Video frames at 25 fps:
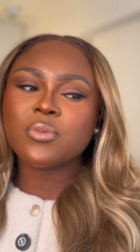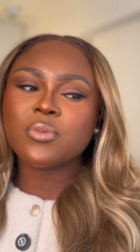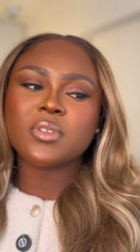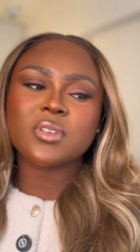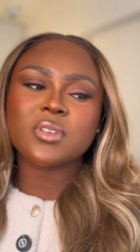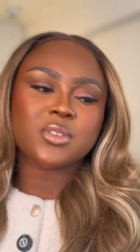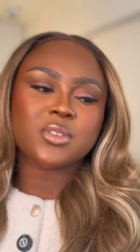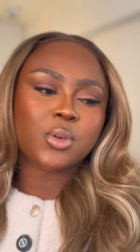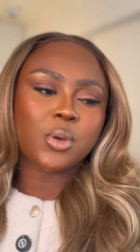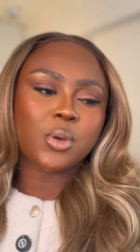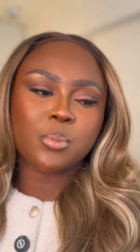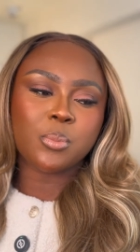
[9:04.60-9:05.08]

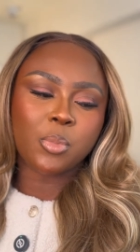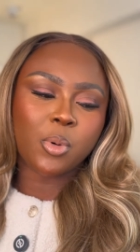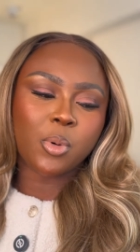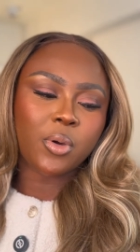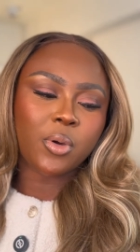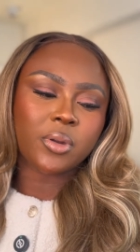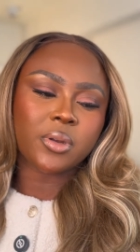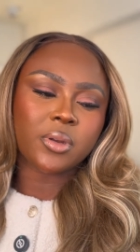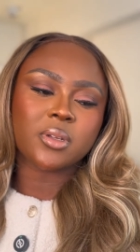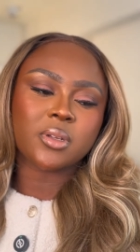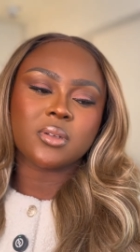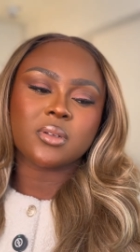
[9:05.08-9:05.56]
is so
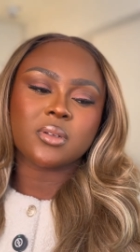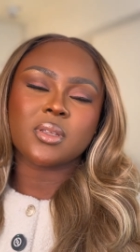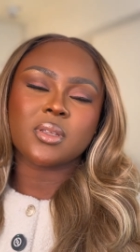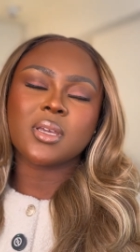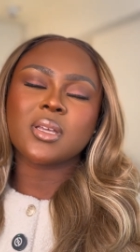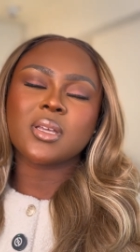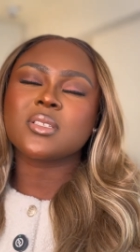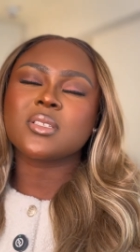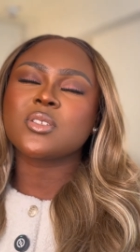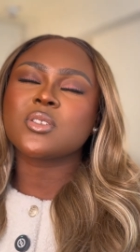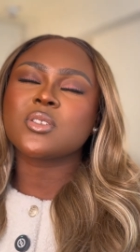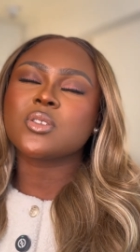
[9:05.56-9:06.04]
important.
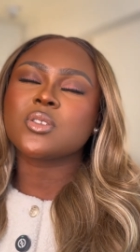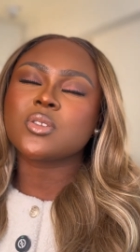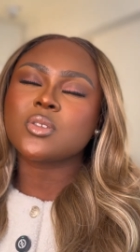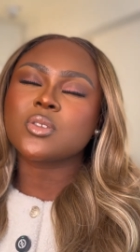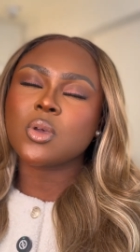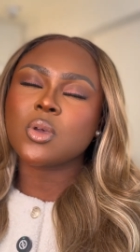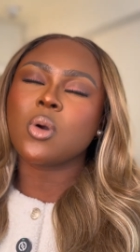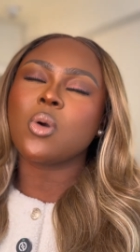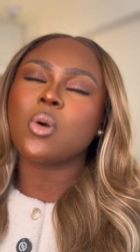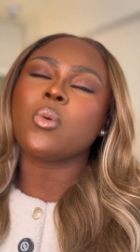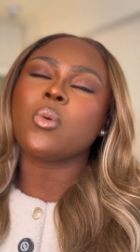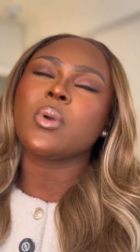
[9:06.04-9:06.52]
It's
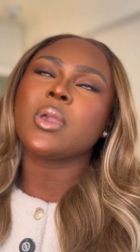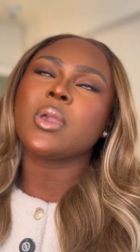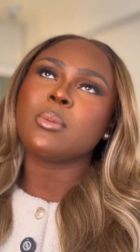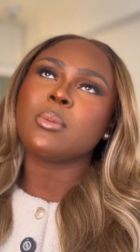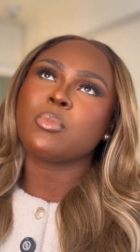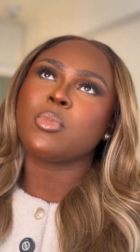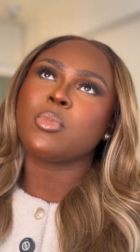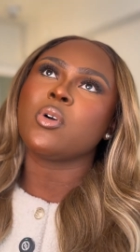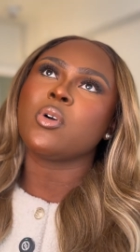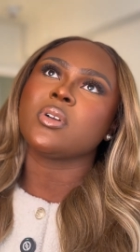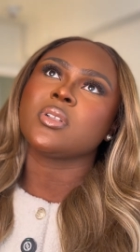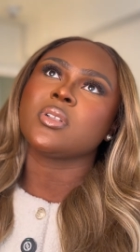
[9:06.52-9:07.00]
so
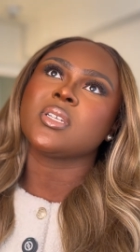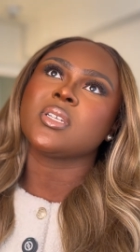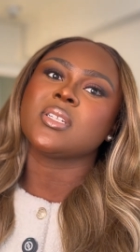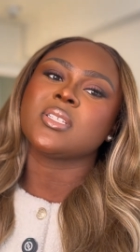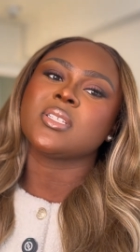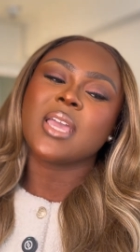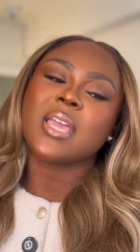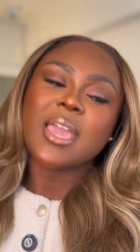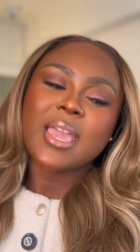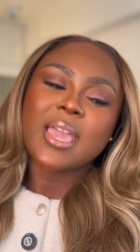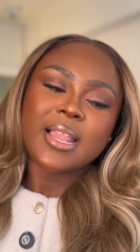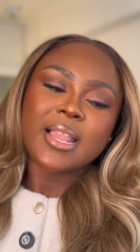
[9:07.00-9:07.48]

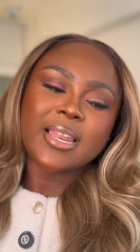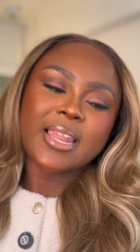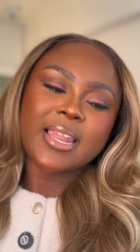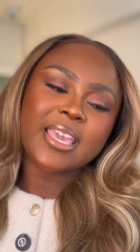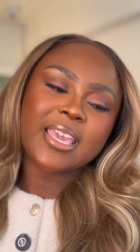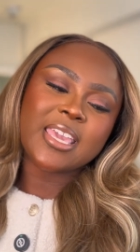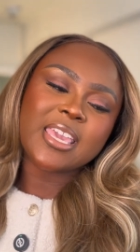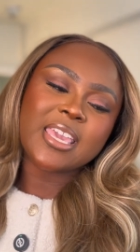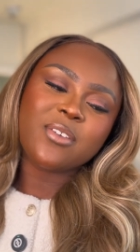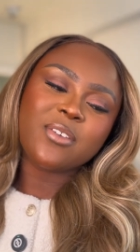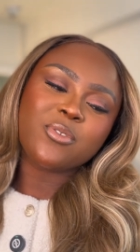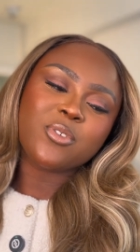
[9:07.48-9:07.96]
important.
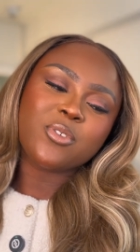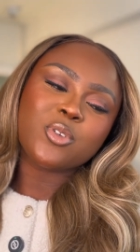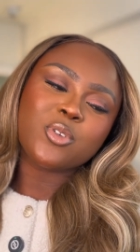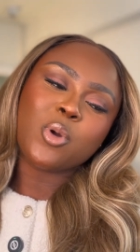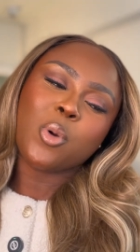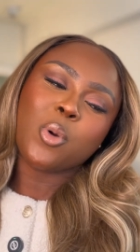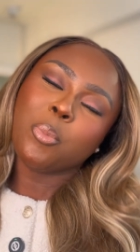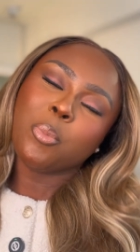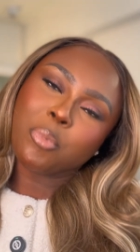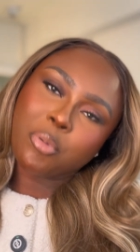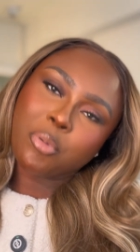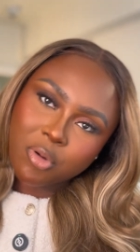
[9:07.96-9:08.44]
Like if you
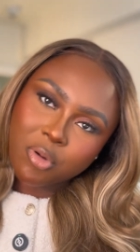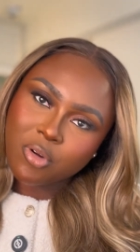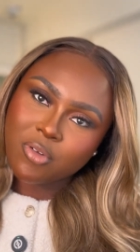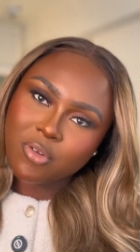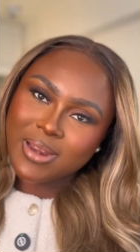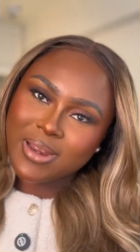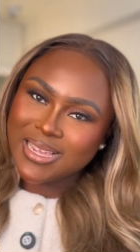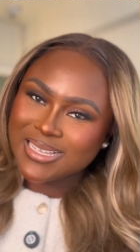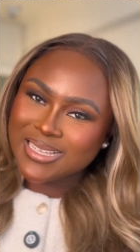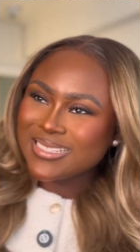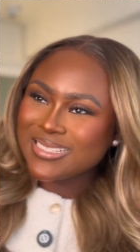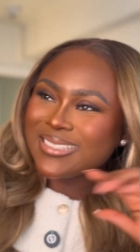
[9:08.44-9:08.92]
don't
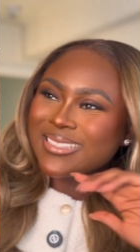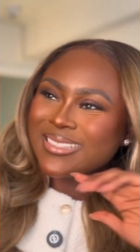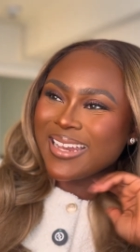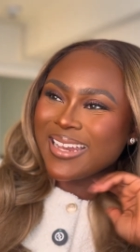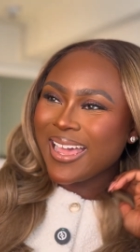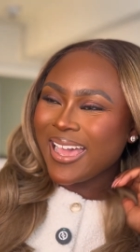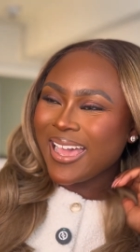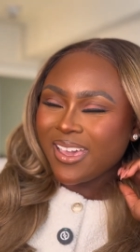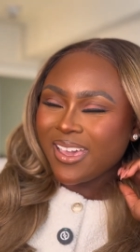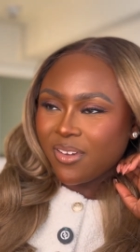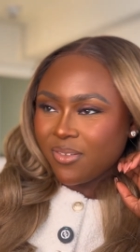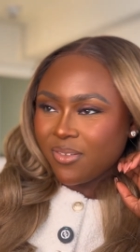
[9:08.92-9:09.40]
progress in
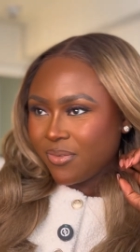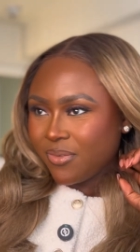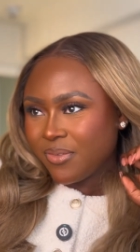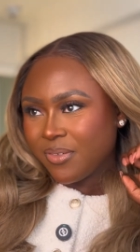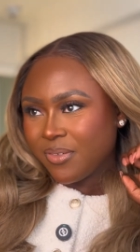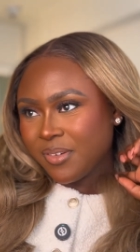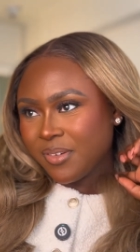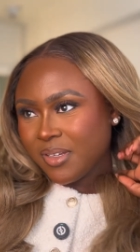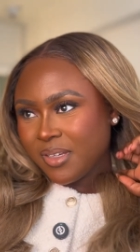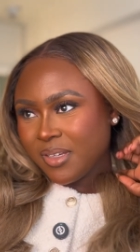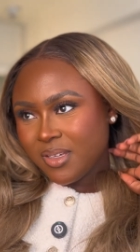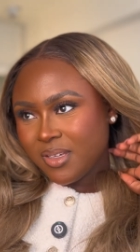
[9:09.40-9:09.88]
life,
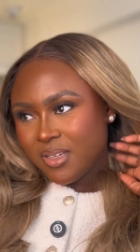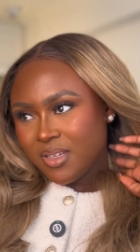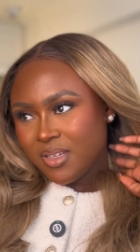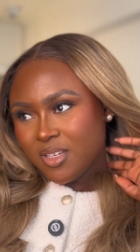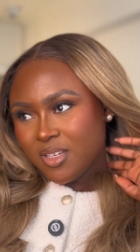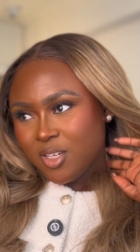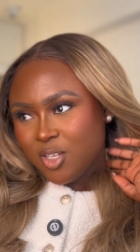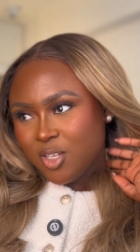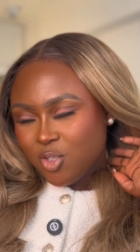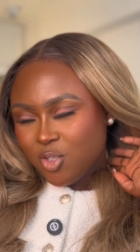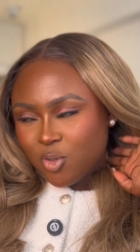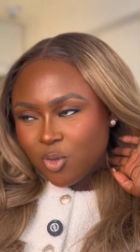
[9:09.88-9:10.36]

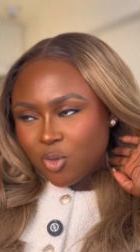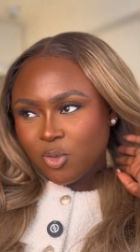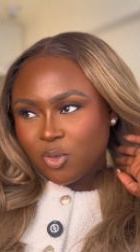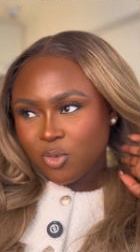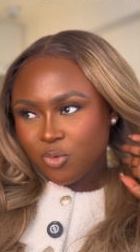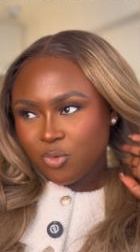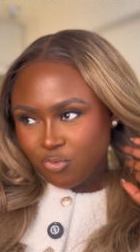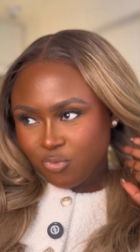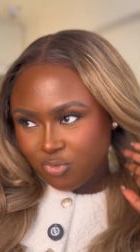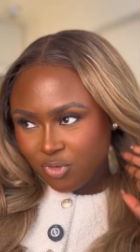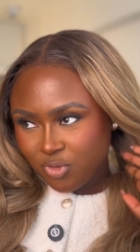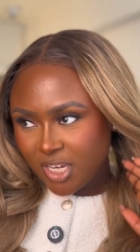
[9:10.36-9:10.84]
you're
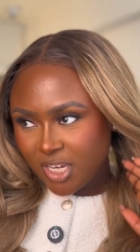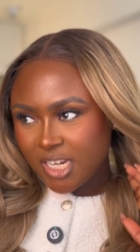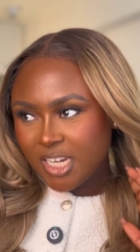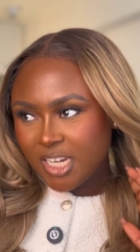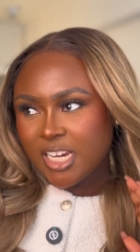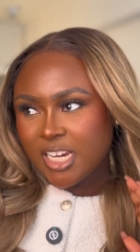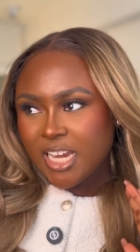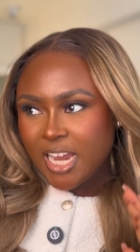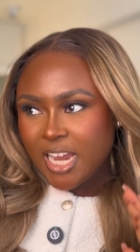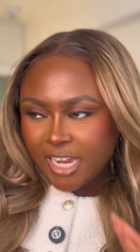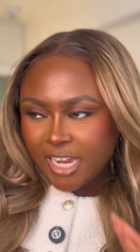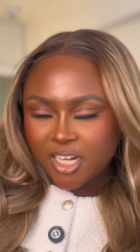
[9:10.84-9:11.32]

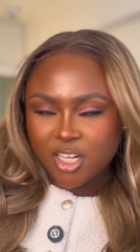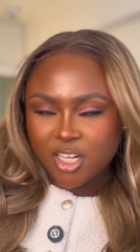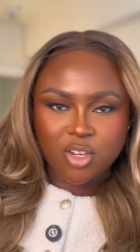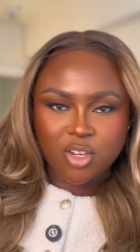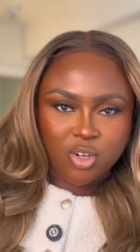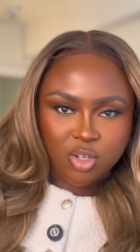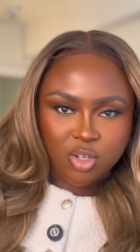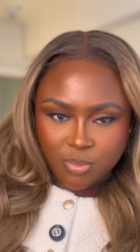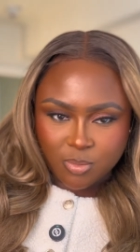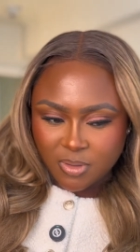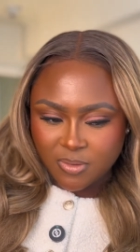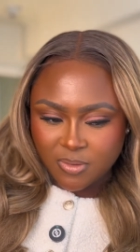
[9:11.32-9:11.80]
really likely
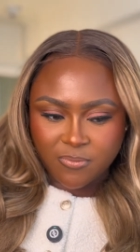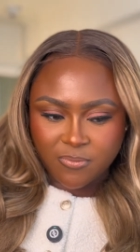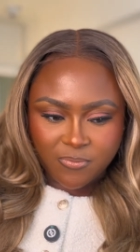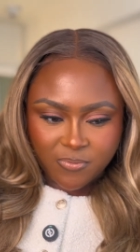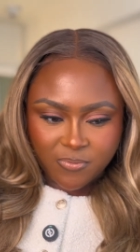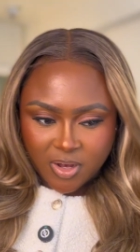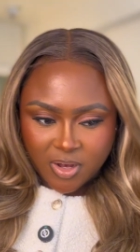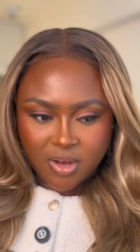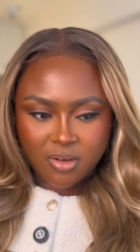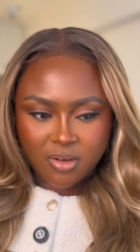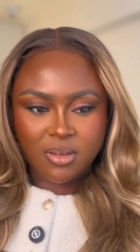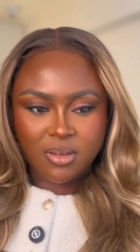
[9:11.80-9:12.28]
going to be
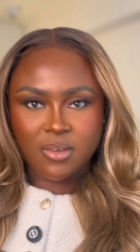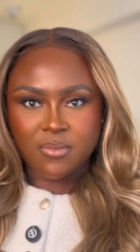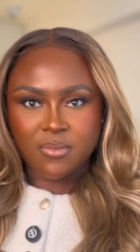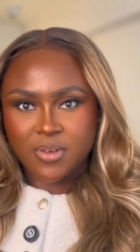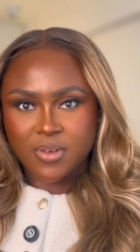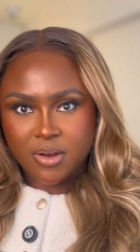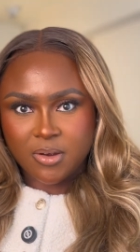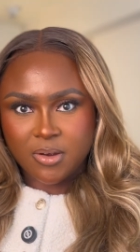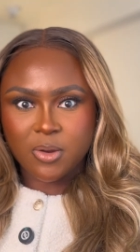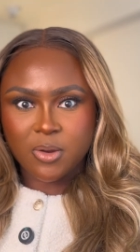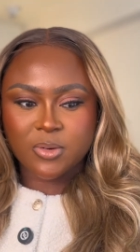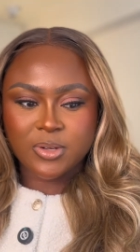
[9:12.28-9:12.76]
very,
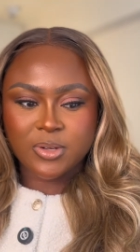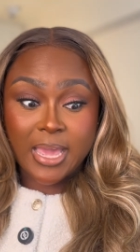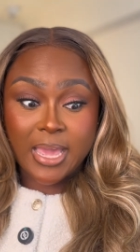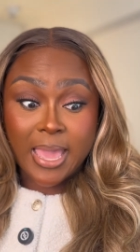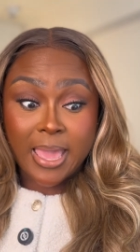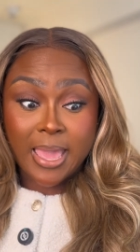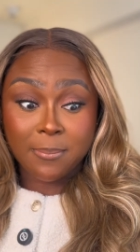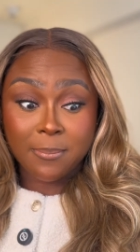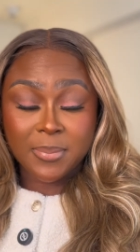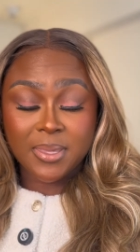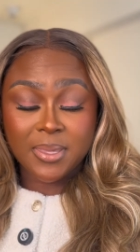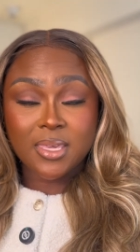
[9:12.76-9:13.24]
very
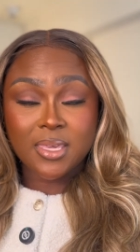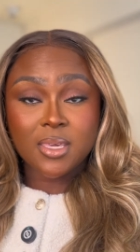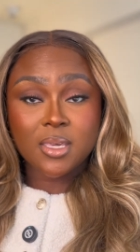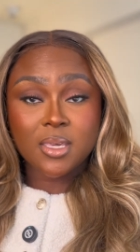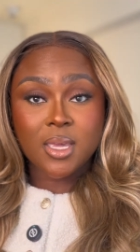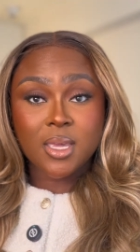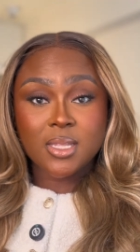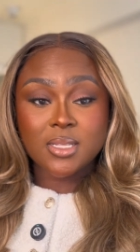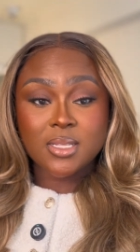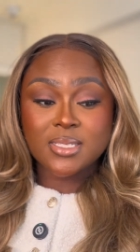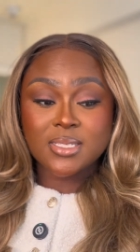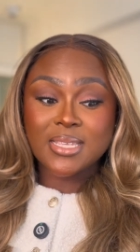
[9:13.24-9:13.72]
unhappy
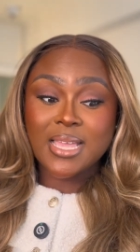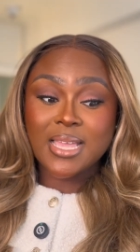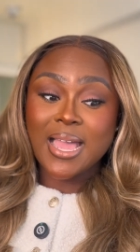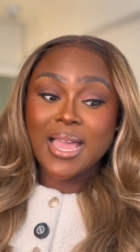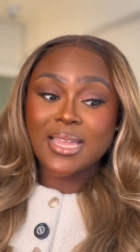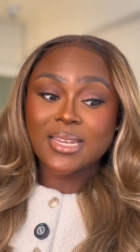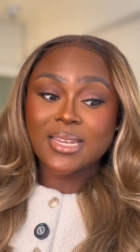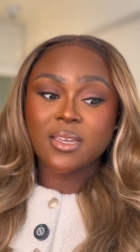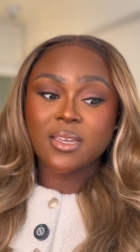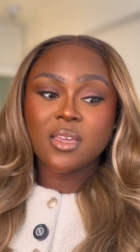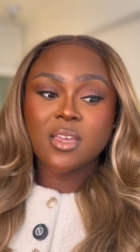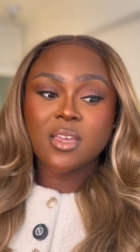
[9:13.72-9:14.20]
and
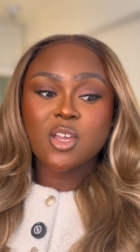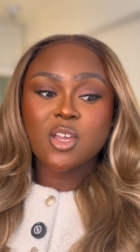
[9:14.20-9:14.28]
sad.